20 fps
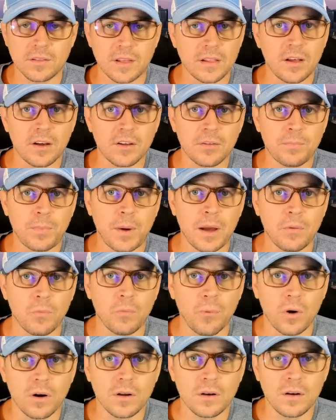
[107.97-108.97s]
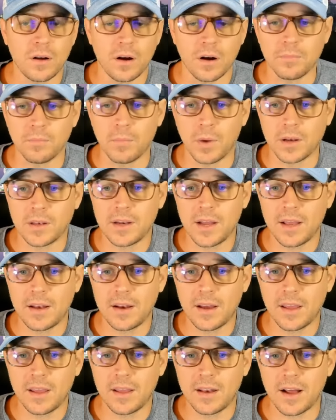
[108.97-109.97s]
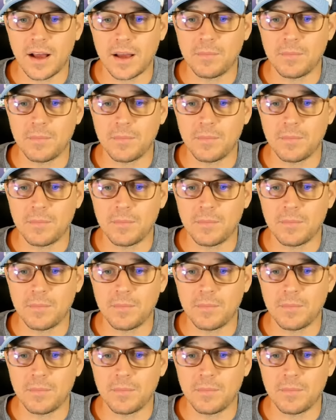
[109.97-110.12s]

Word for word: They lost by one on Monday night.